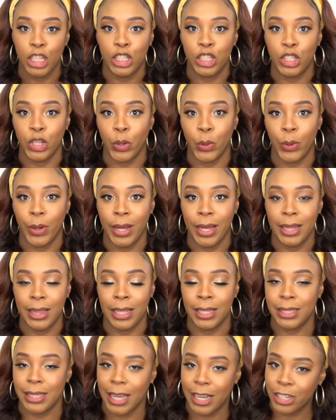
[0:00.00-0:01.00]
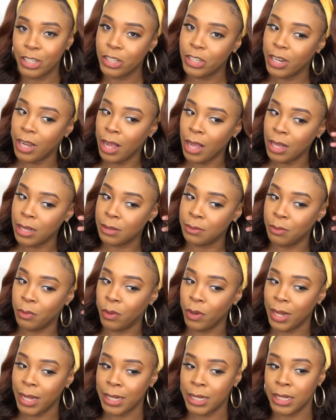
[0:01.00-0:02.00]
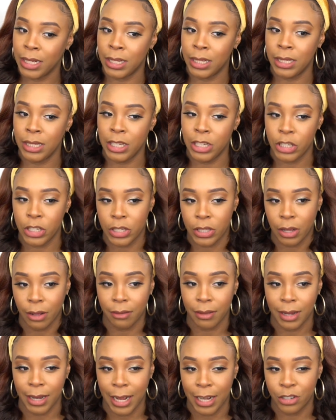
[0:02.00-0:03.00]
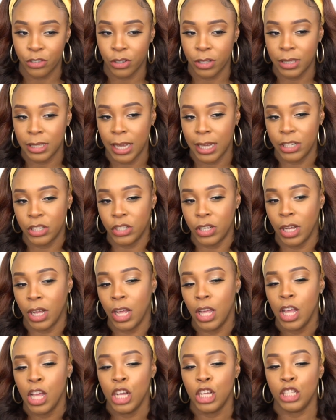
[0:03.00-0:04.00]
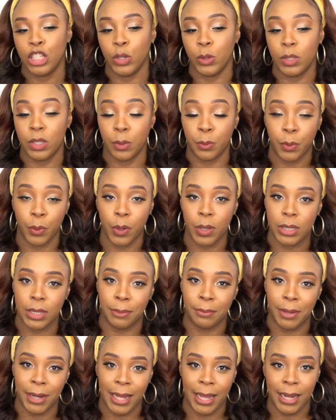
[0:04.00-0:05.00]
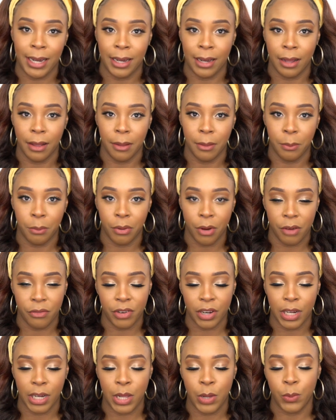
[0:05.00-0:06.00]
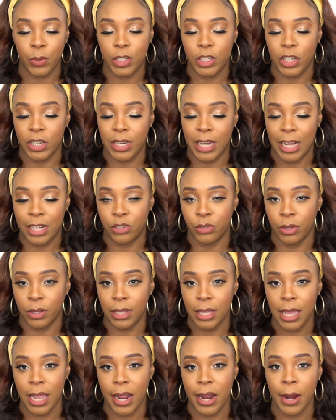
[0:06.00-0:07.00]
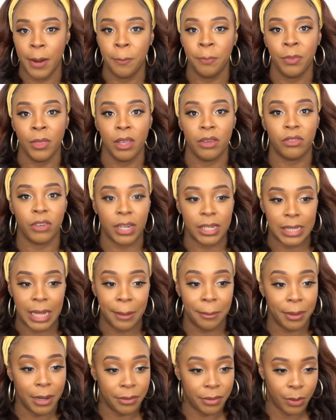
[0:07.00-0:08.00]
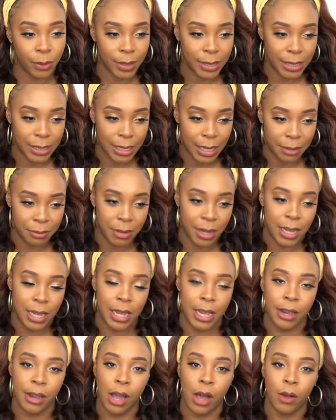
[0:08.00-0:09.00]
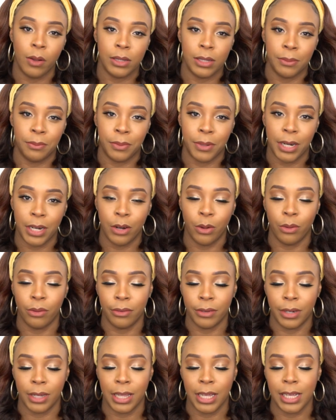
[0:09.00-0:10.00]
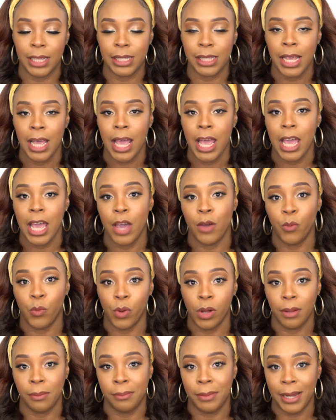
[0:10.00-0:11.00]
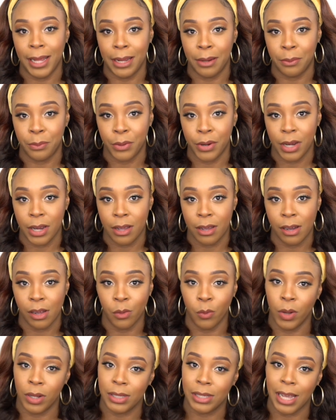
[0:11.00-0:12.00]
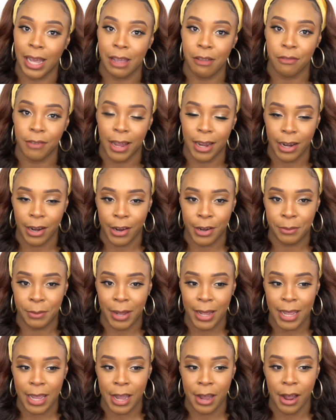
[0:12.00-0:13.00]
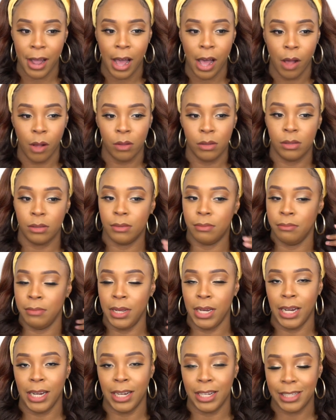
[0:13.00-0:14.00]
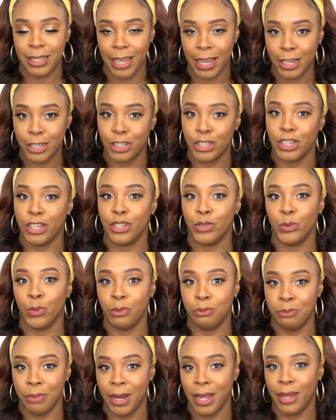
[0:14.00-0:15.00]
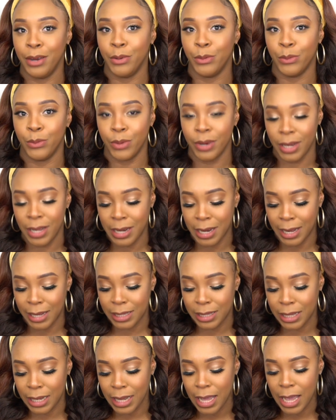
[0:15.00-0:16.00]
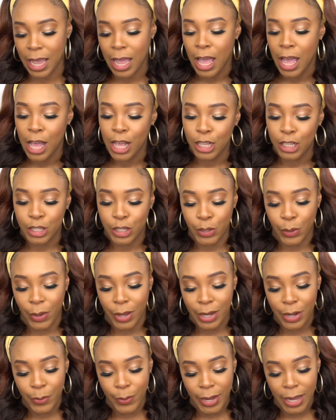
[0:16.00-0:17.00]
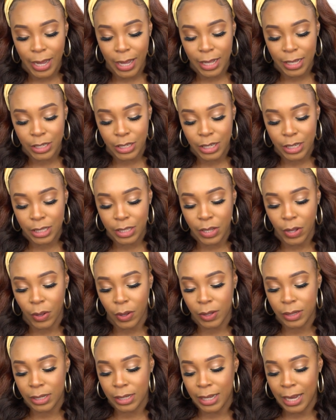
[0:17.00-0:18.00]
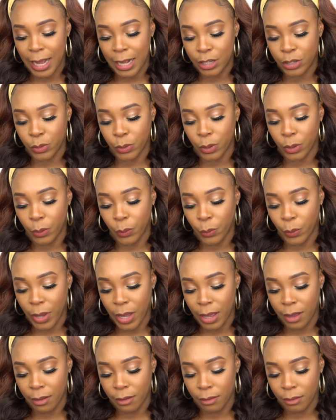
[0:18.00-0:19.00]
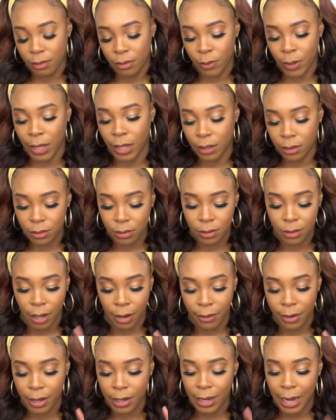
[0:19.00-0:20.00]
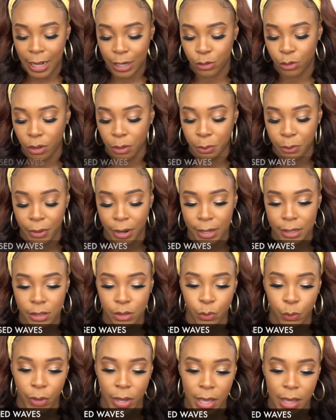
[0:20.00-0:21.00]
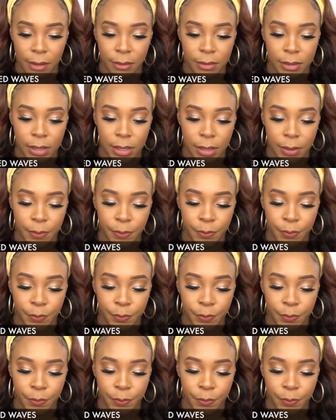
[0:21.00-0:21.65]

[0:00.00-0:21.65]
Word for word: so the texture is more like the Nisha Soft Natural texture so it's supposed to blend perfectly with your natural hair for example if I were to take my hair out and put it over this it will blend pretty good once I flat iron my hair out meaning the textures will blend really nicely so anyway she's called natural wave well sorry natural pressed waves